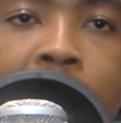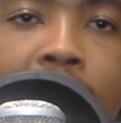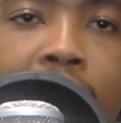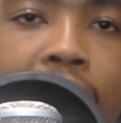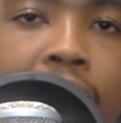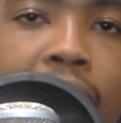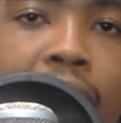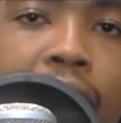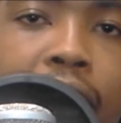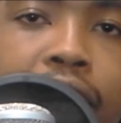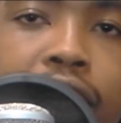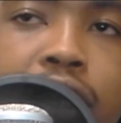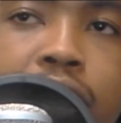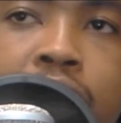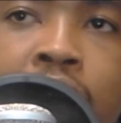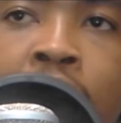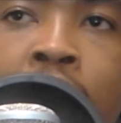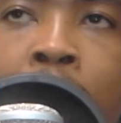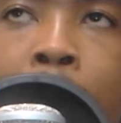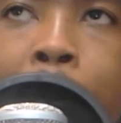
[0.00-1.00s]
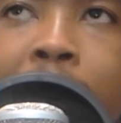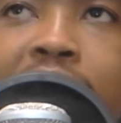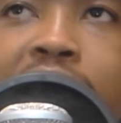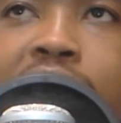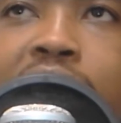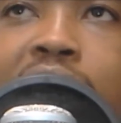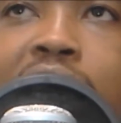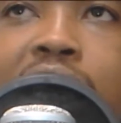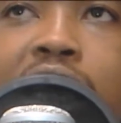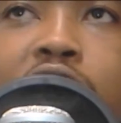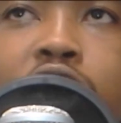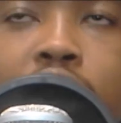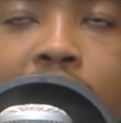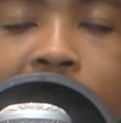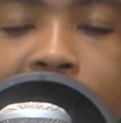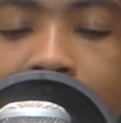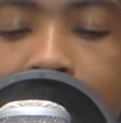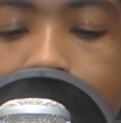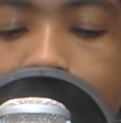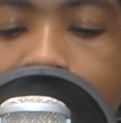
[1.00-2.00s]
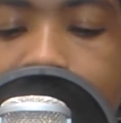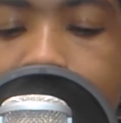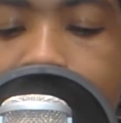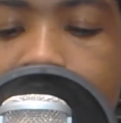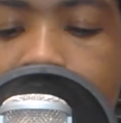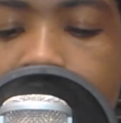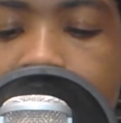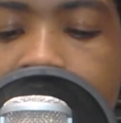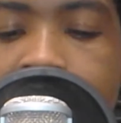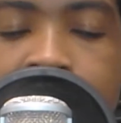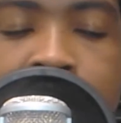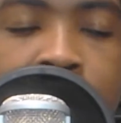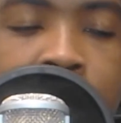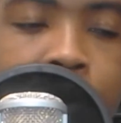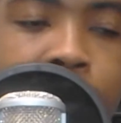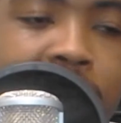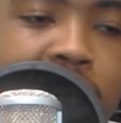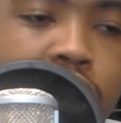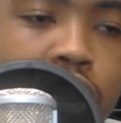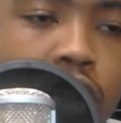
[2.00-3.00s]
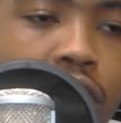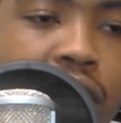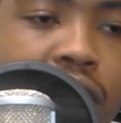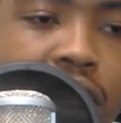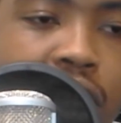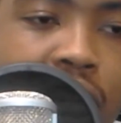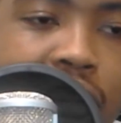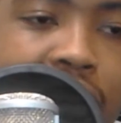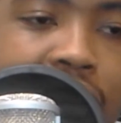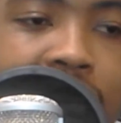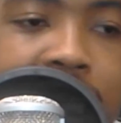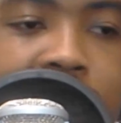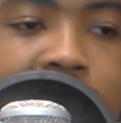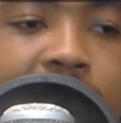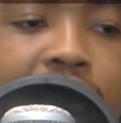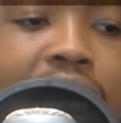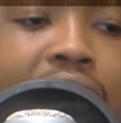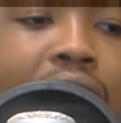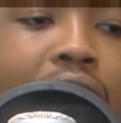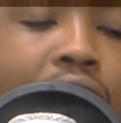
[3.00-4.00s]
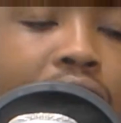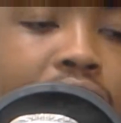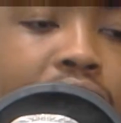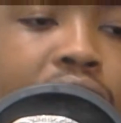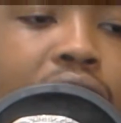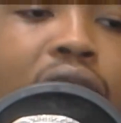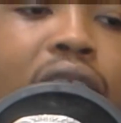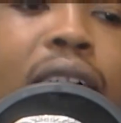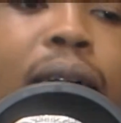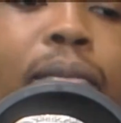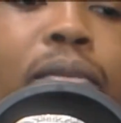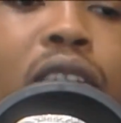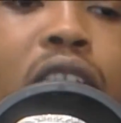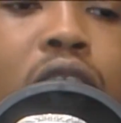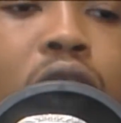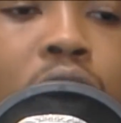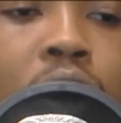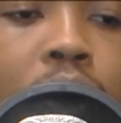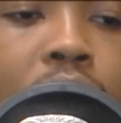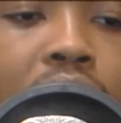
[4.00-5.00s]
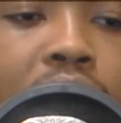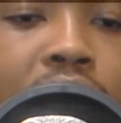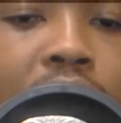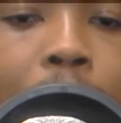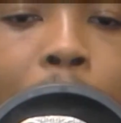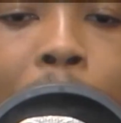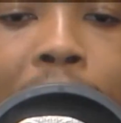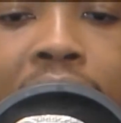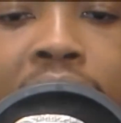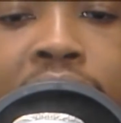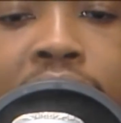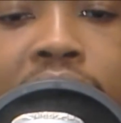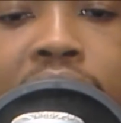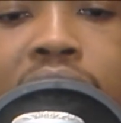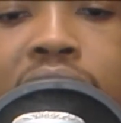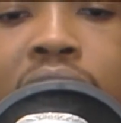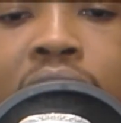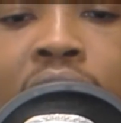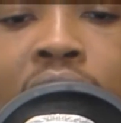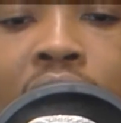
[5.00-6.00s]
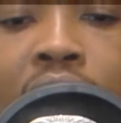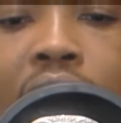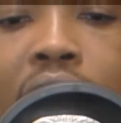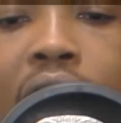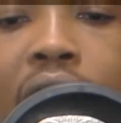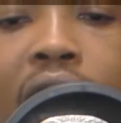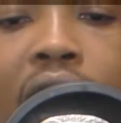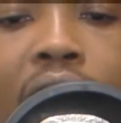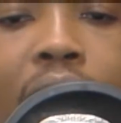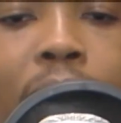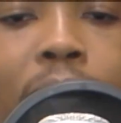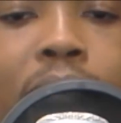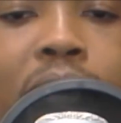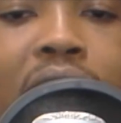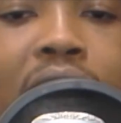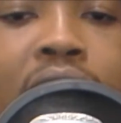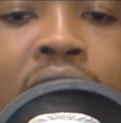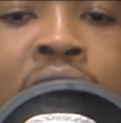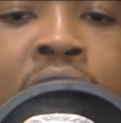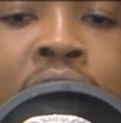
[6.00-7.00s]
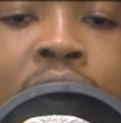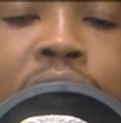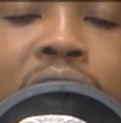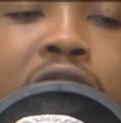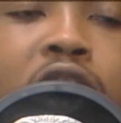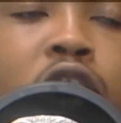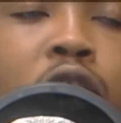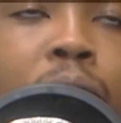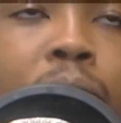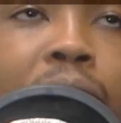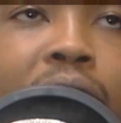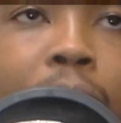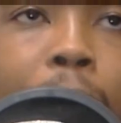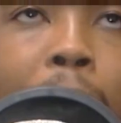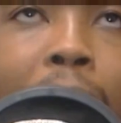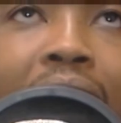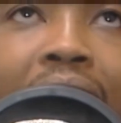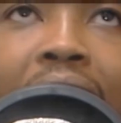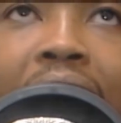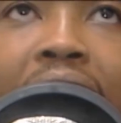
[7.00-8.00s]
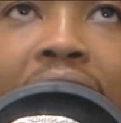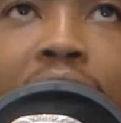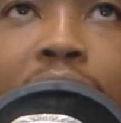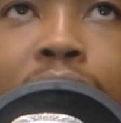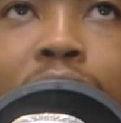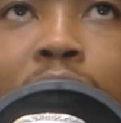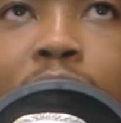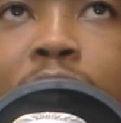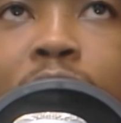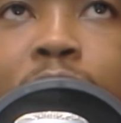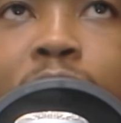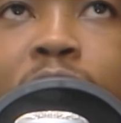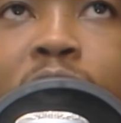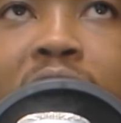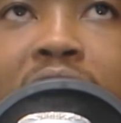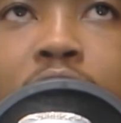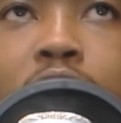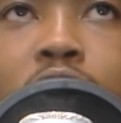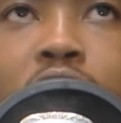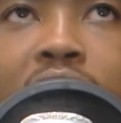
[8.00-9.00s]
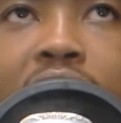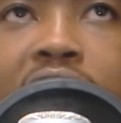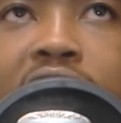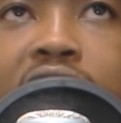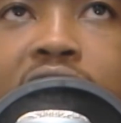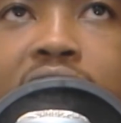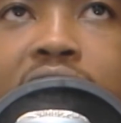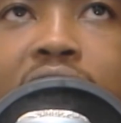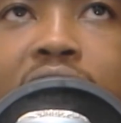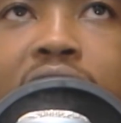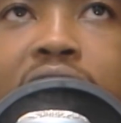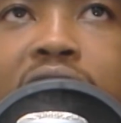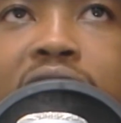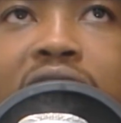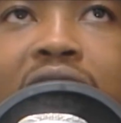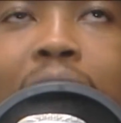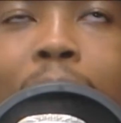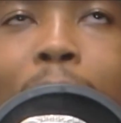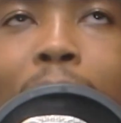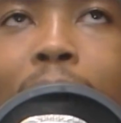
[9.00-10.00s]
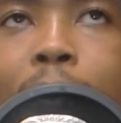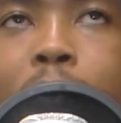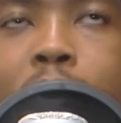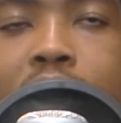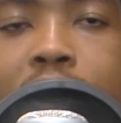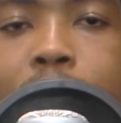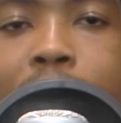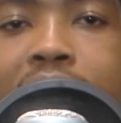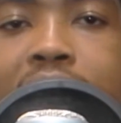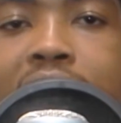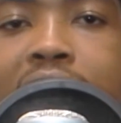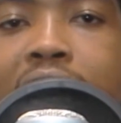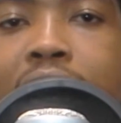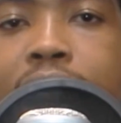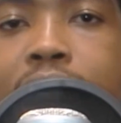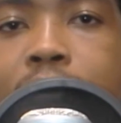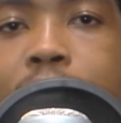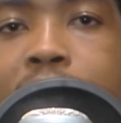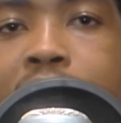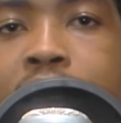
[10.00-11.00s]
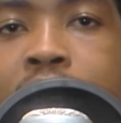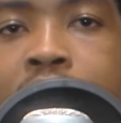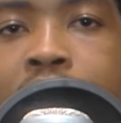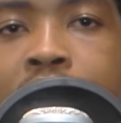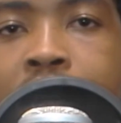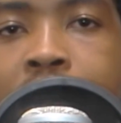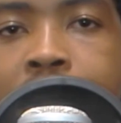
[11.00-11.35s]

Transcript: And basically the strike happened because the students clearly said last year, in their mandate, that there should be a plan for free education that is come up with by the government,